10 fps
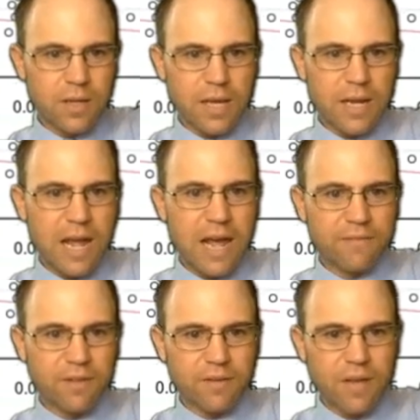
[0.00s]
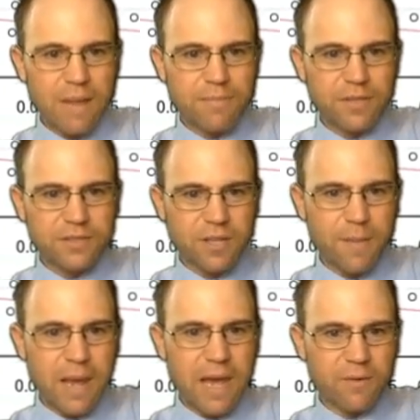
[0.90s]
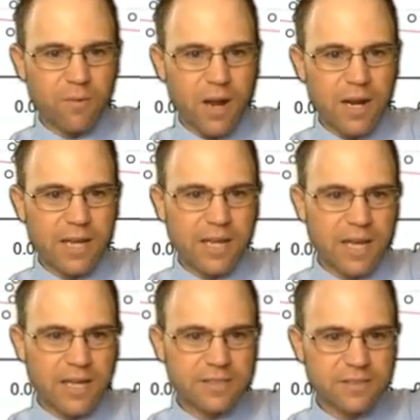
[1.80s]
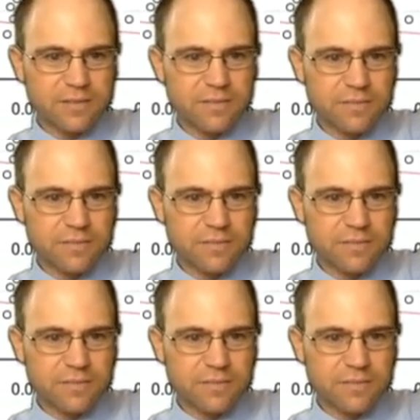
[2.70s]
and I have to type this command right, I guess.